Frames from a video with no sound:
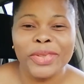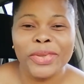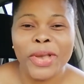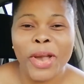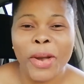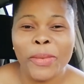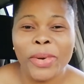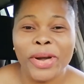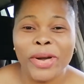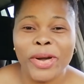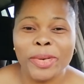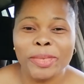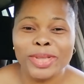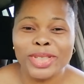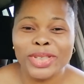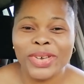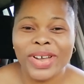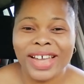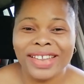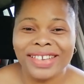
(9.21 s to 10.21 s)
You're welcome
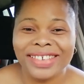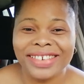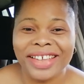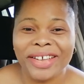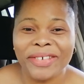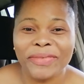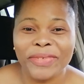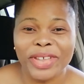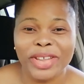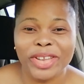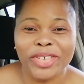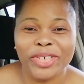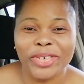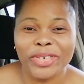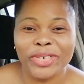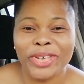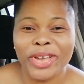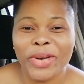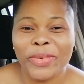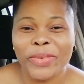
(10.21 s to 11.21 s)
to another
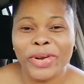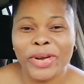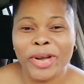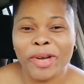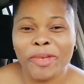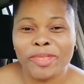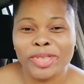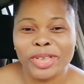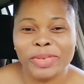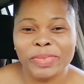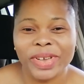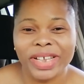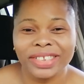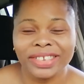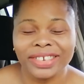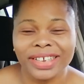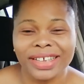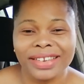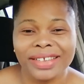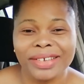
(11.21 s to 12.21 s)
video. You're welcome to my
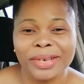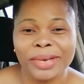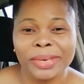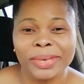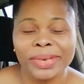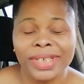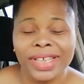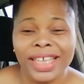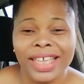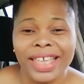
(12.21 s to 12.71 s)
channel.